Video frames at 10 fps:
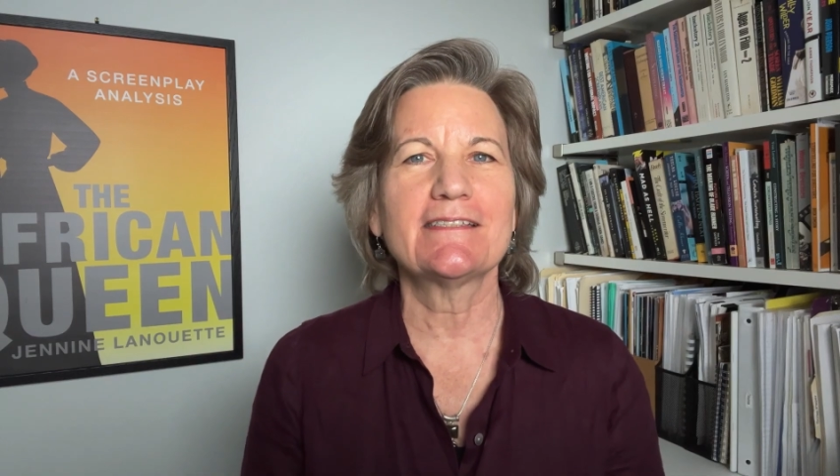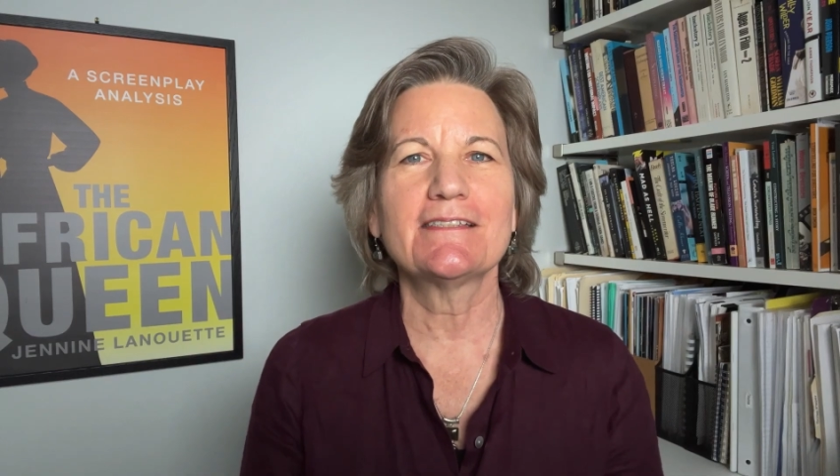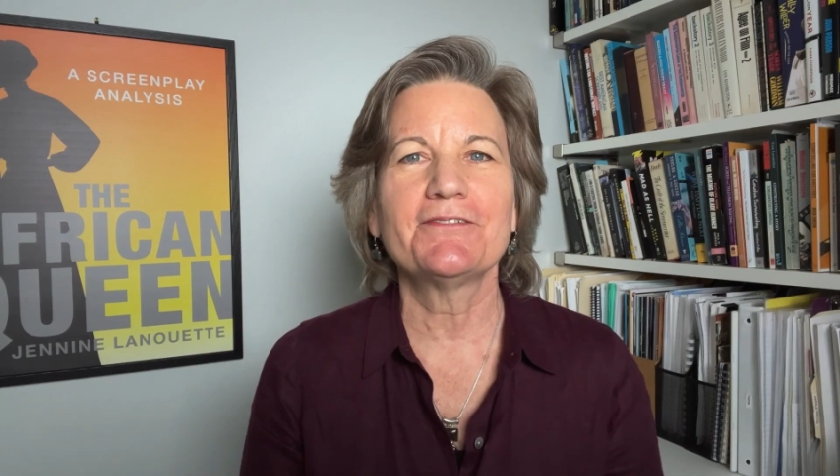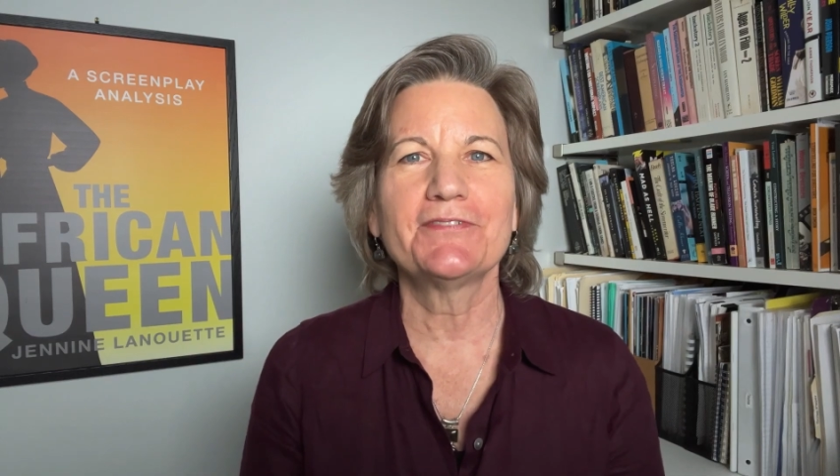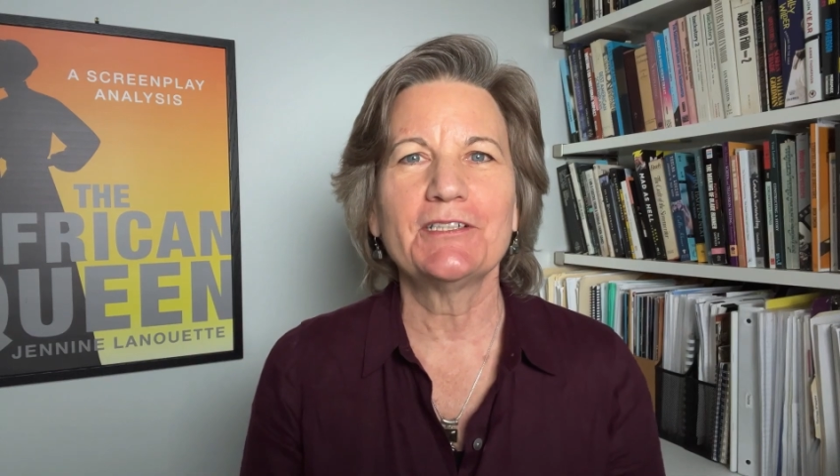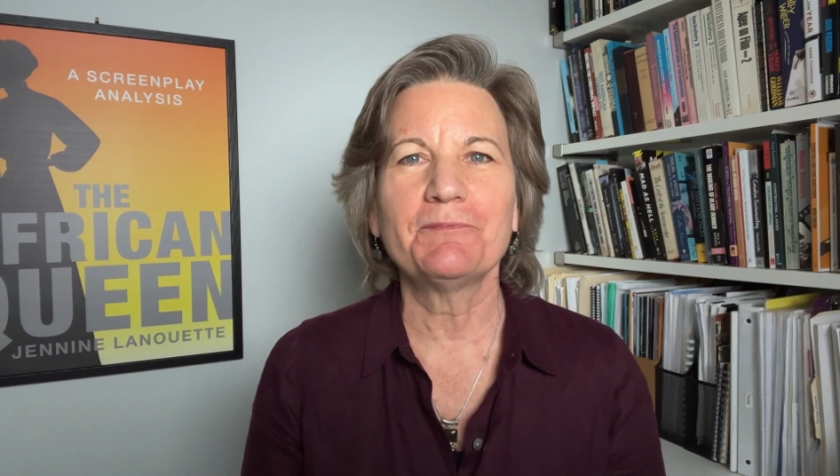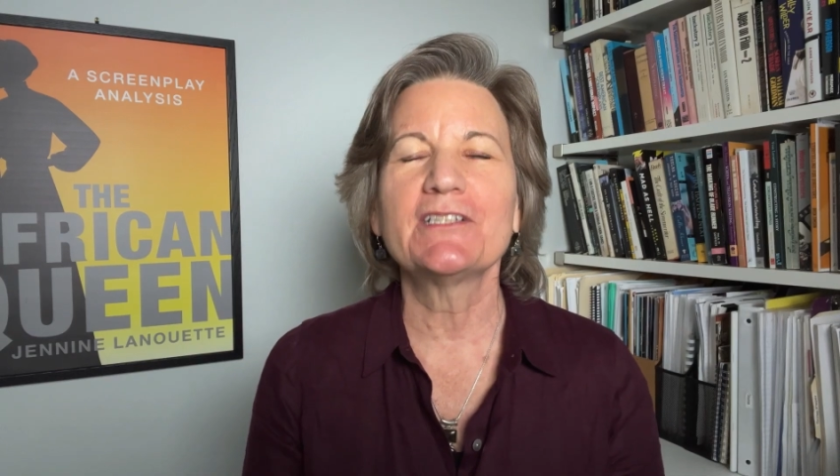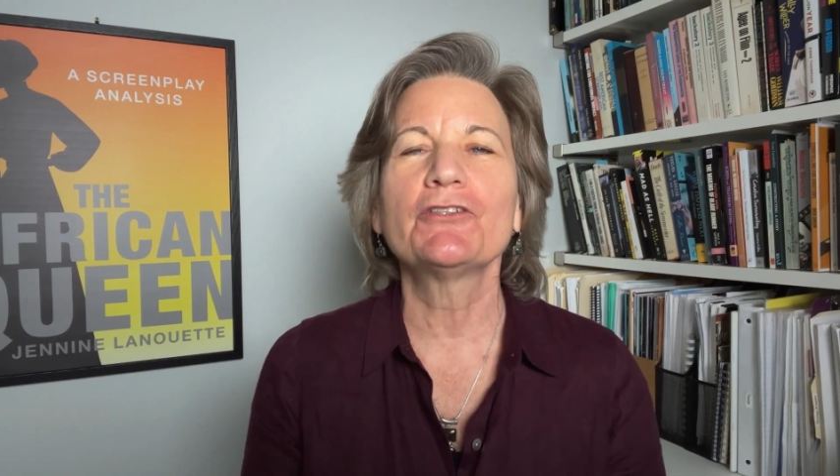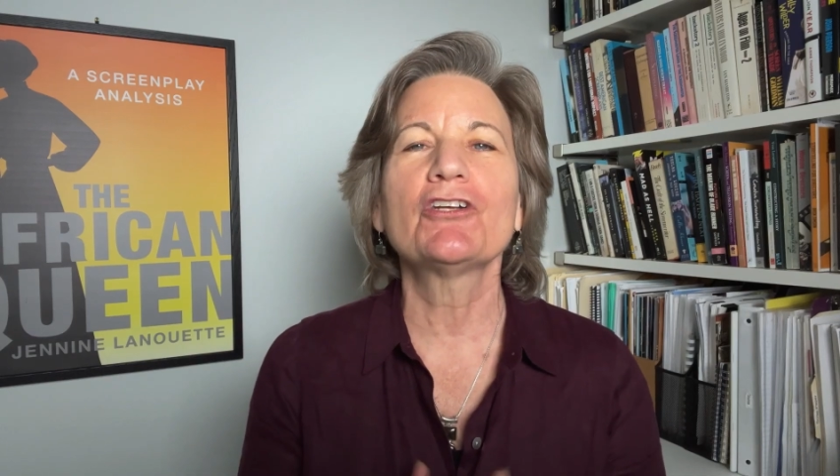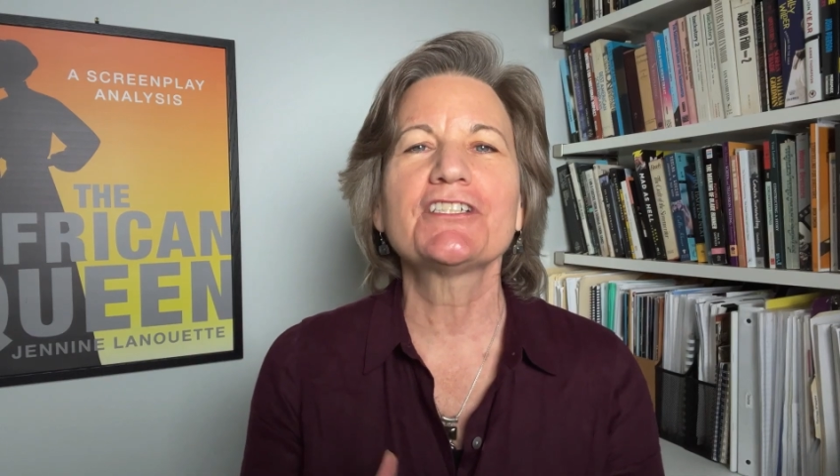the film that
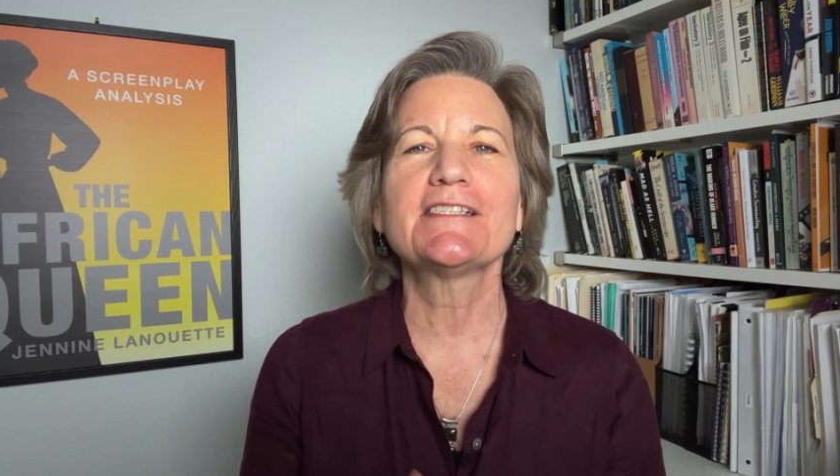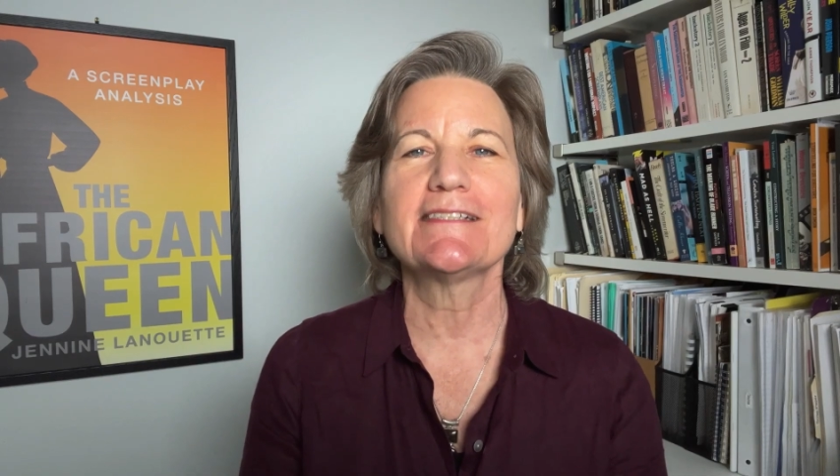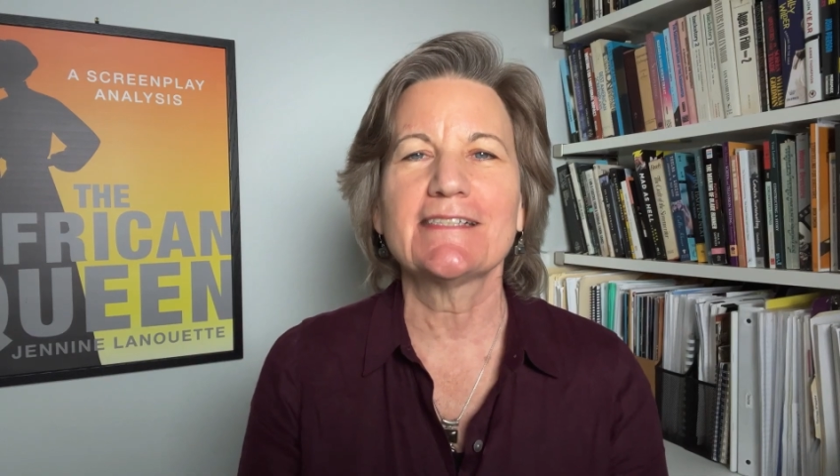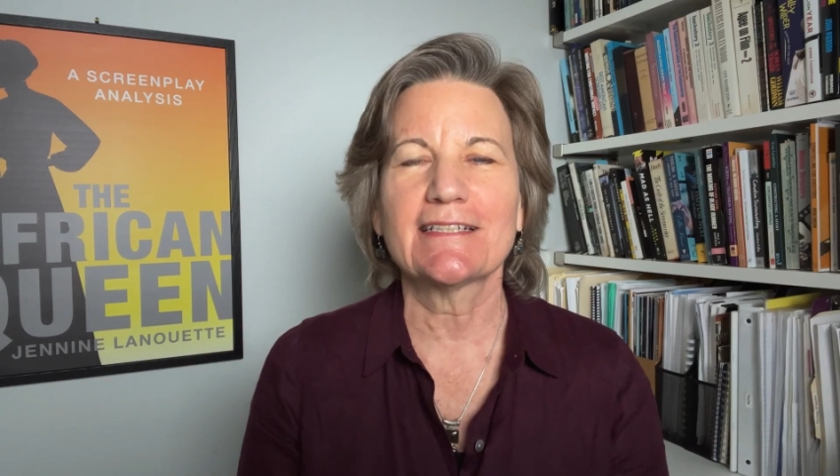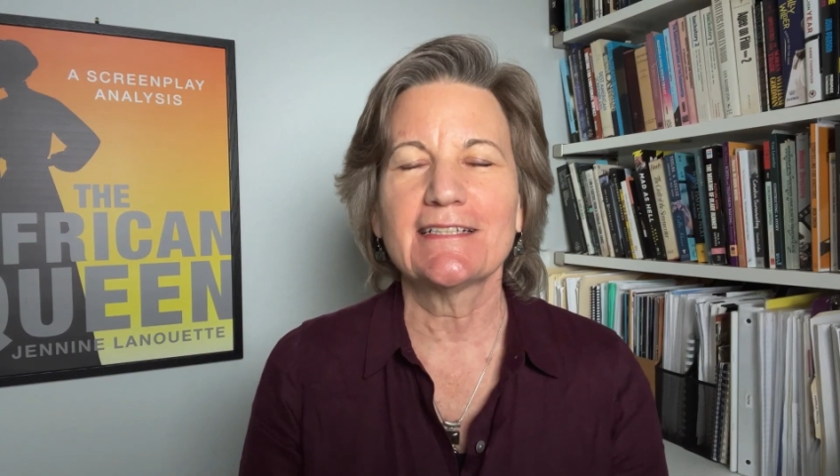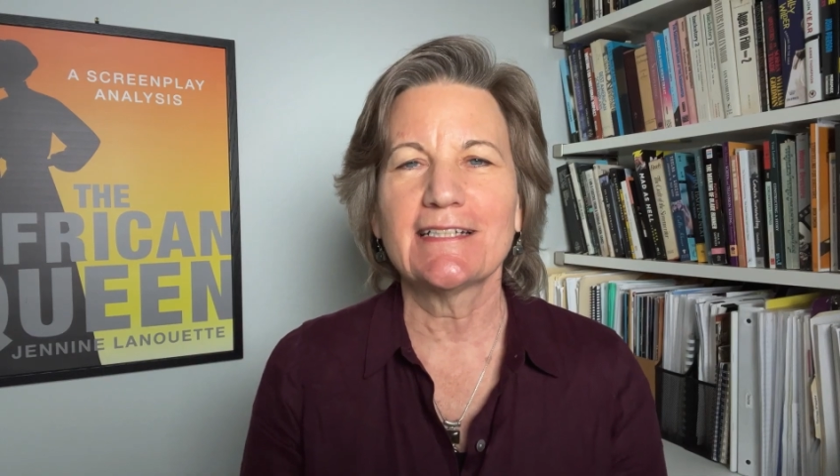launches the second